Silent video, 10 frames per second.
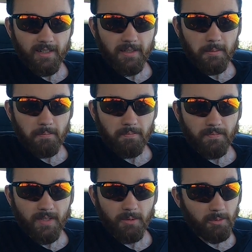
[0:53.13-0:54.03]
um,
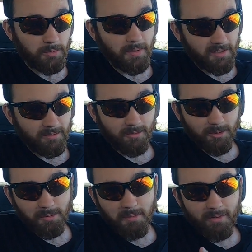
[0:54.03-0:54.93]
and we'll speak
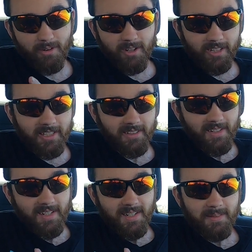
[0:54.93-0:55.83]
we'll speak about Fallout
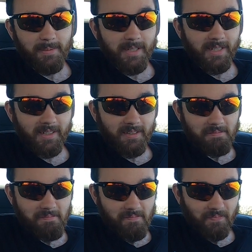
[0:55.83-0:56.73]
later, but
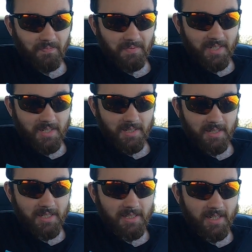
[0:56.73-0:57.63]
um
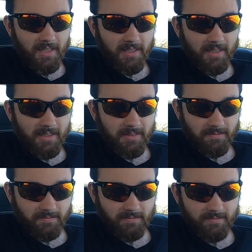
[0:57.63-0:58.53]
he uh
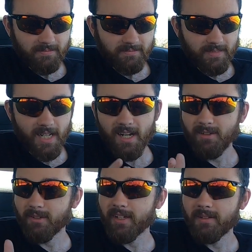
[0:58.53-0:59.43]

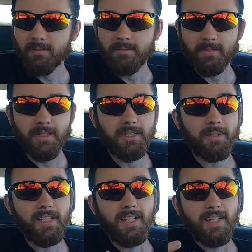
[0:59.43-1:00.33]
I forget. Well,
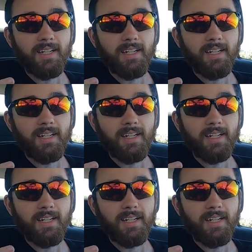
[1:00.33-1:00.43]
anyway,